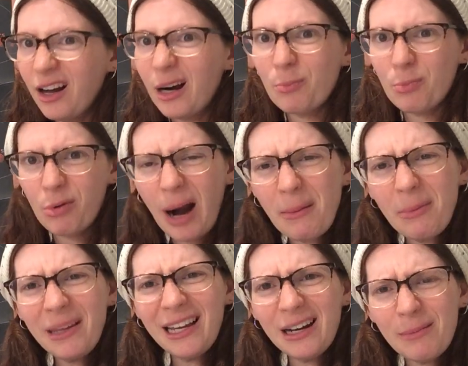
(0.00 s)
are
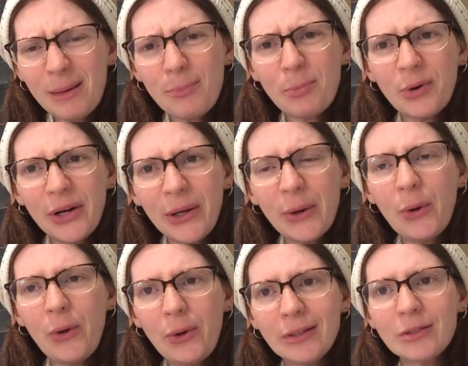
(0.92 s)
probably going to be pretty
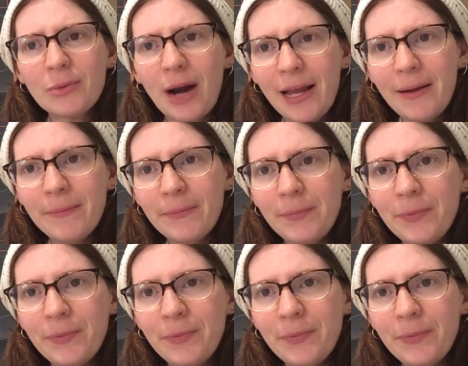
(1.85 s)
cold, right?